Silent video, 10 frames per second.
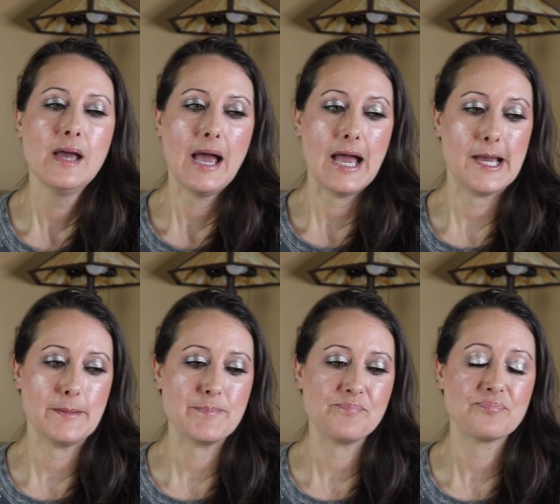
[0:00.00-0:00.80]

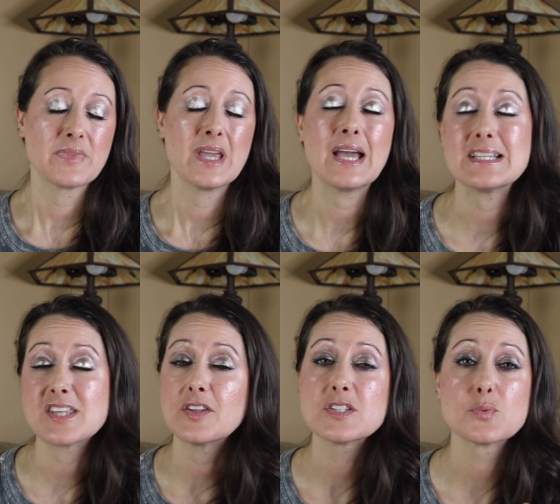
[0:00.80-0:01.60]
um, I
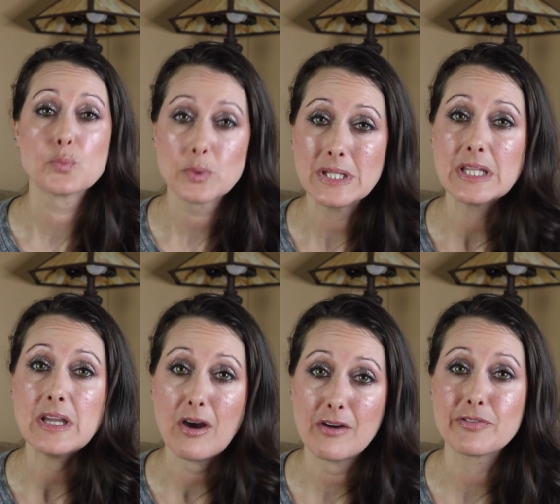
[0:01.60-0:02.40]
saw this
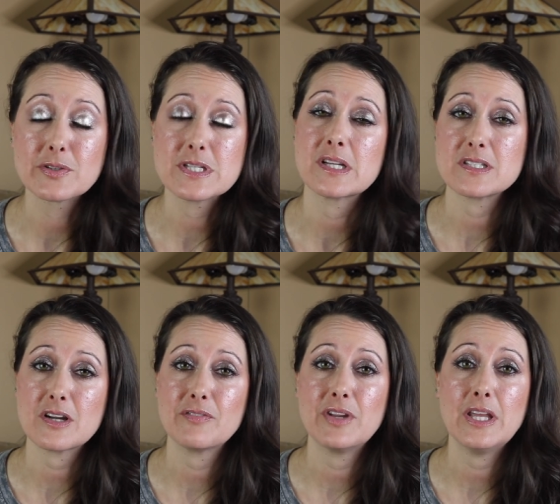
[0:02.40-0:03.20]
really awful
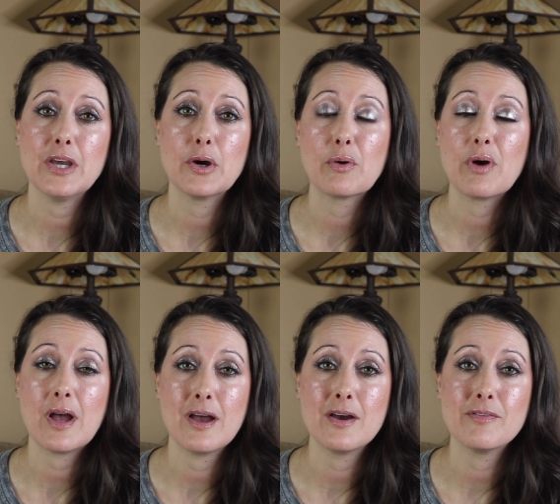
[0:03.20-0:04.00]
TikTok video
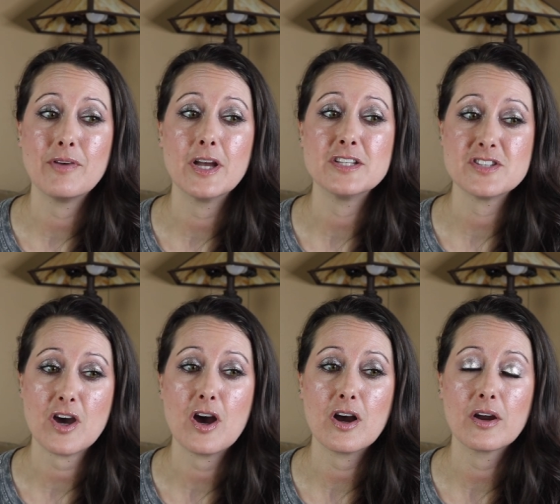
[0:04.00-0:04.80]
of a
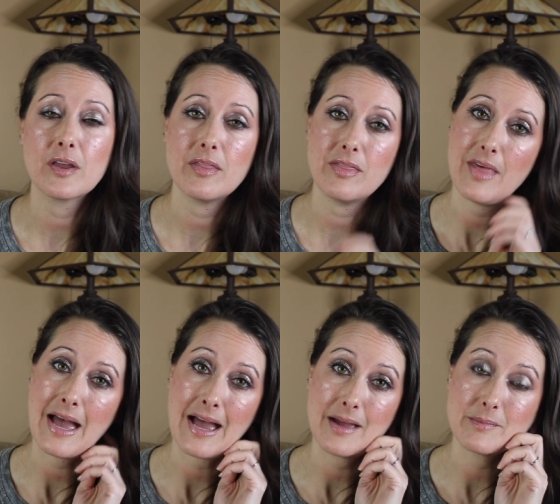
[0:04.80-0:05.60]
dog
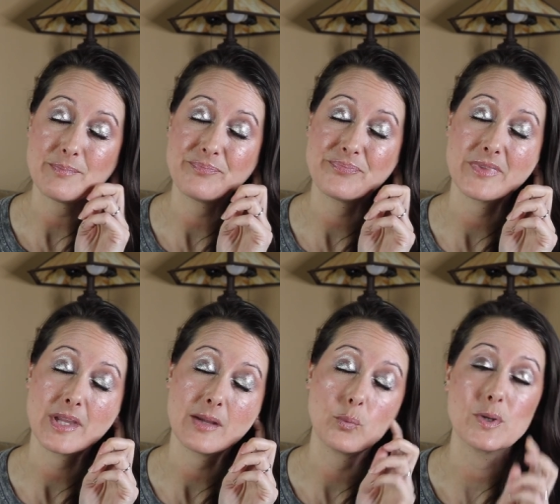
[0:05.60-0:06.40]
that
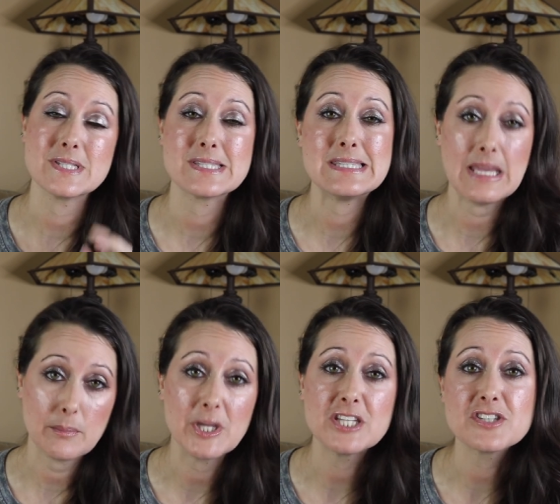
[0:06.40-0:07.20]
was
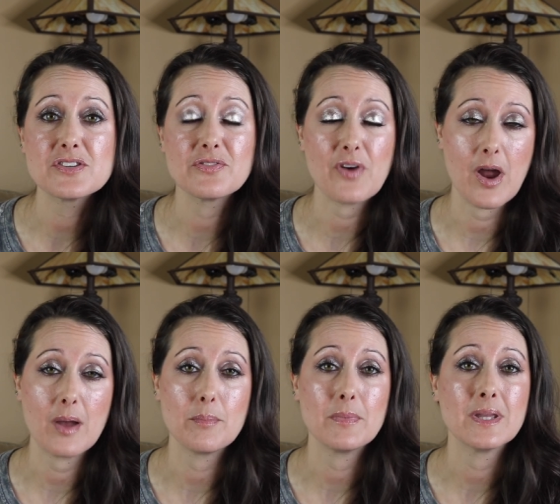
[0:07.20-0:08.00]
damaged
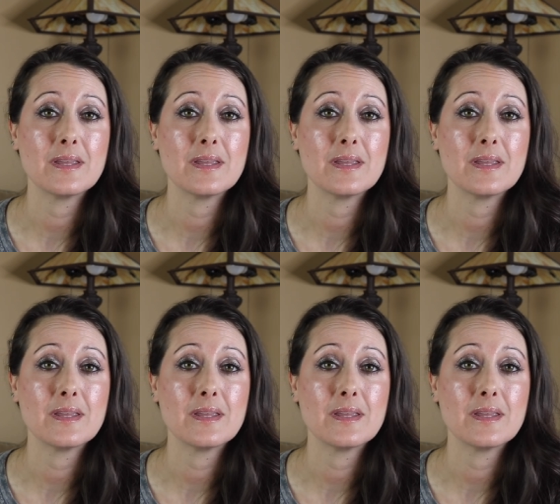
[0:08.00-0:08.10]
from